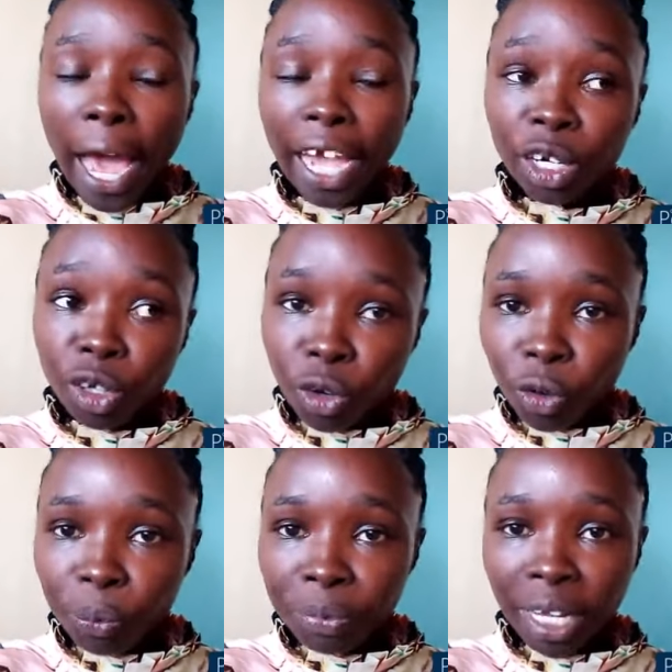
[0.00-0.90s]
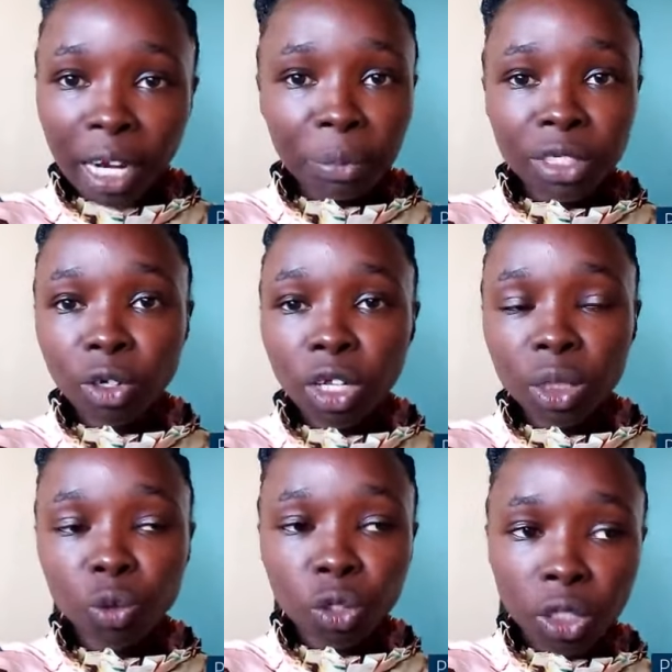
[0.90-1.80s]
I know Michele Ponte
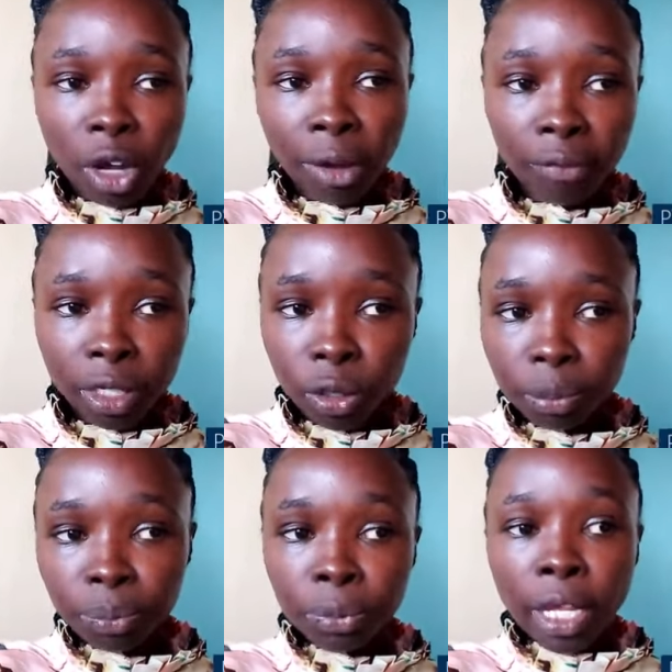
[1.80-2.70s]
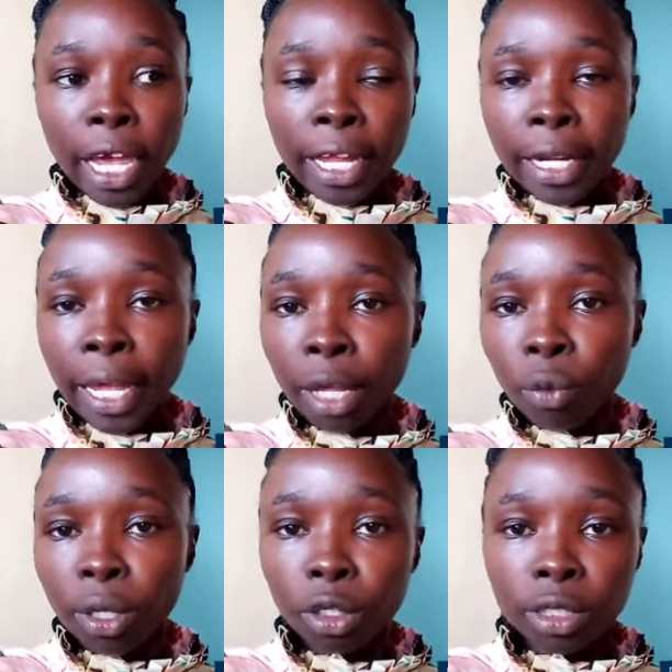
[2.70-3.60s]
always watch our videos, and he
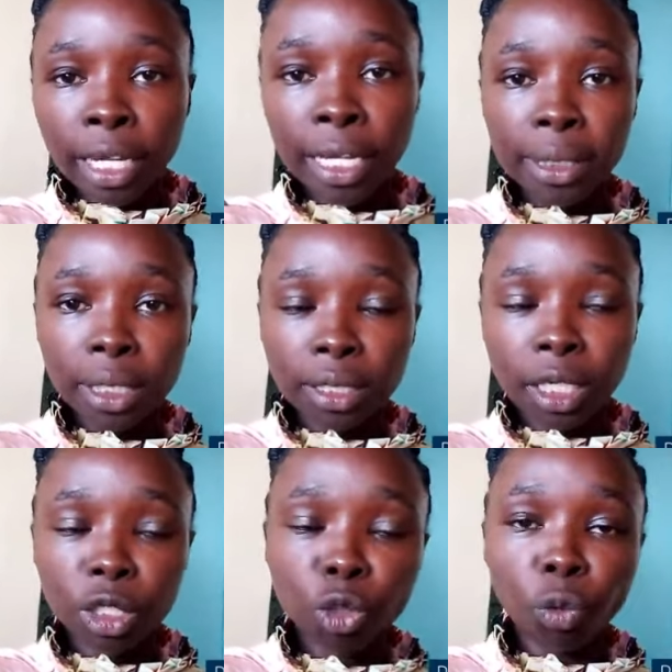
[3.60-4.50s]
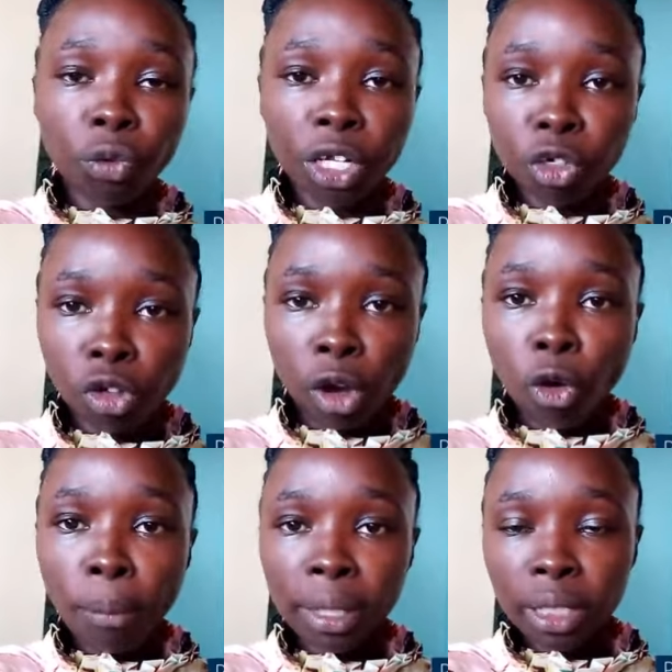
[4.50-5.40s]
will not hesitate to read your
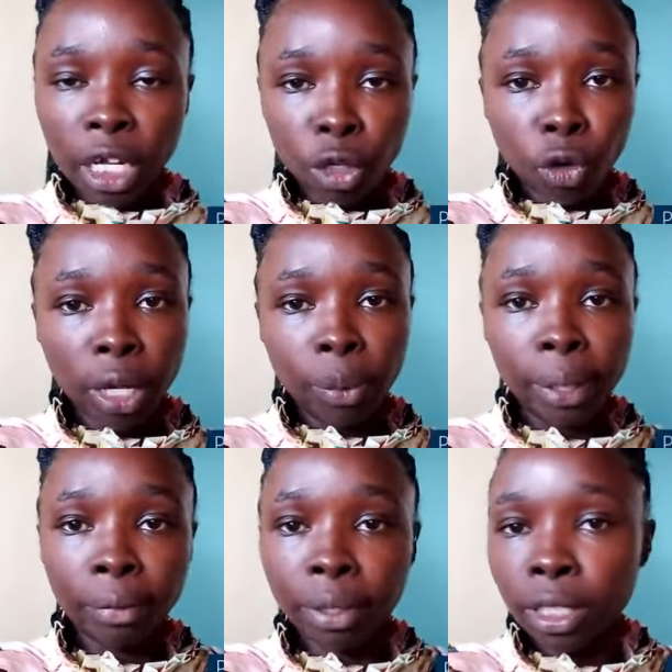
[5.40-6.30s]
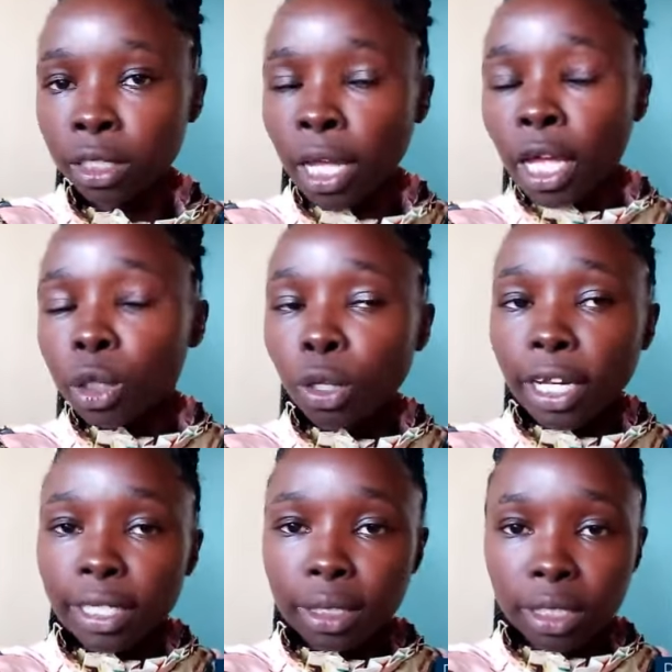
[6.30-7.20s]
comments. I know he will read it. So
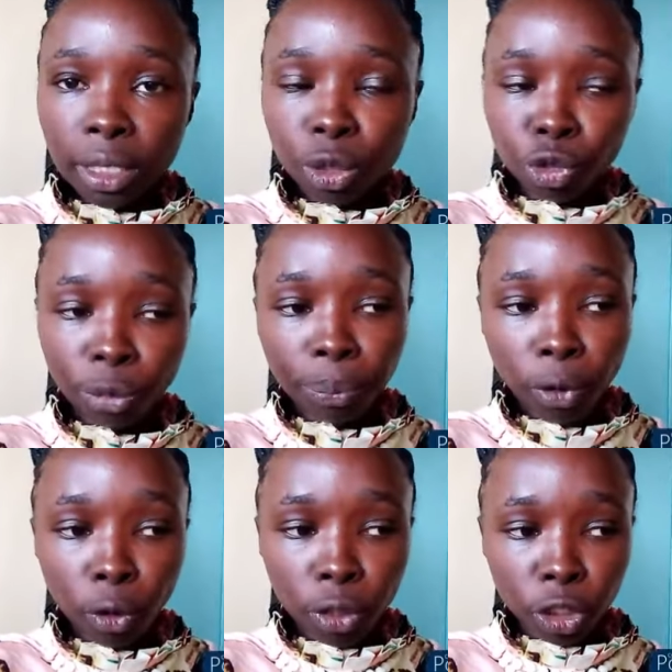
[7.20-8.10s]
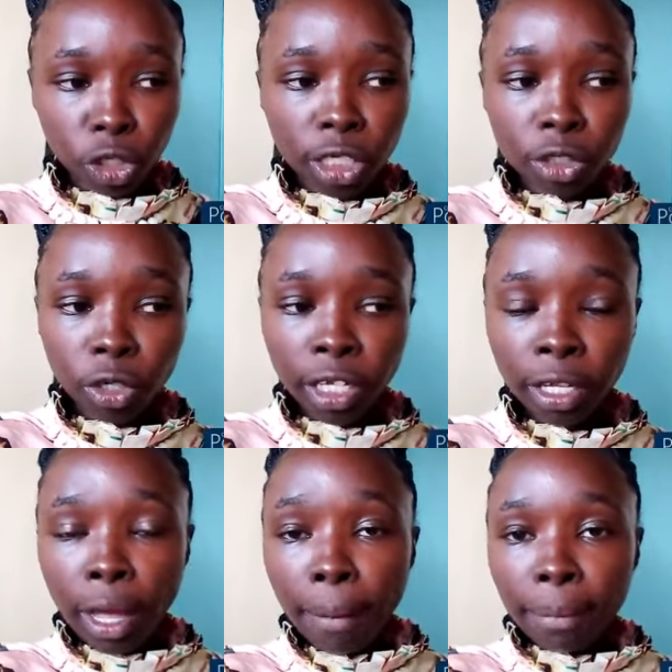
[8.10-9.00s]
let us just drop
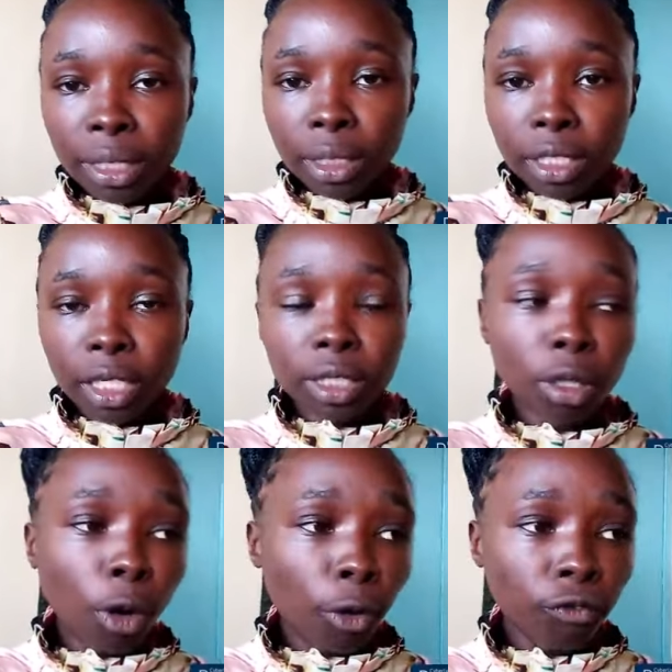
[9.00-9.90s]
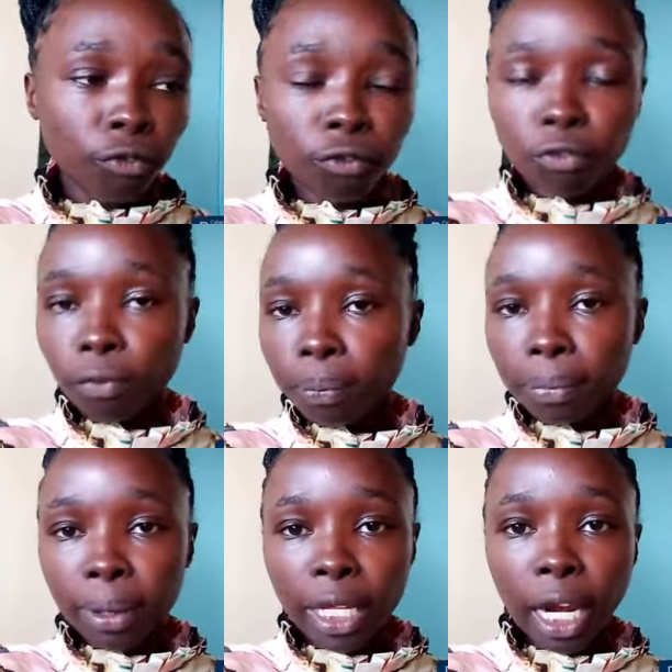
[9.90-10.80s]
congratulatory messages of
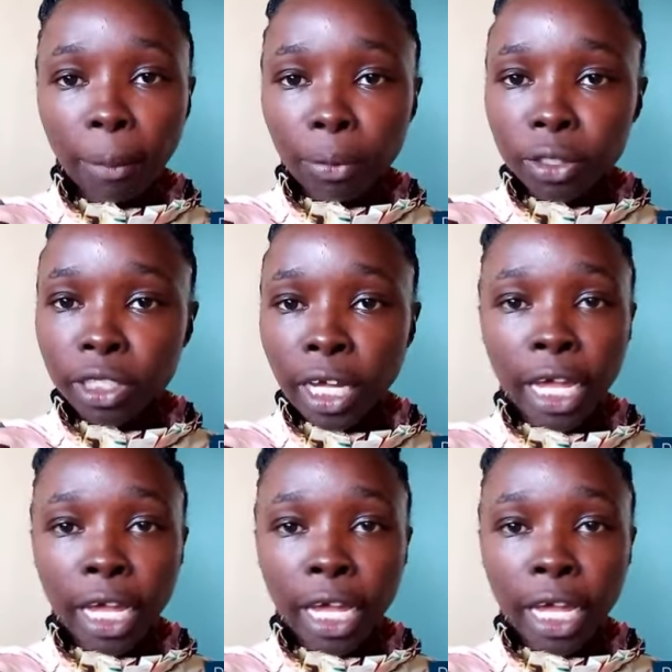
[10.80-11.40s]
Michele Ponte.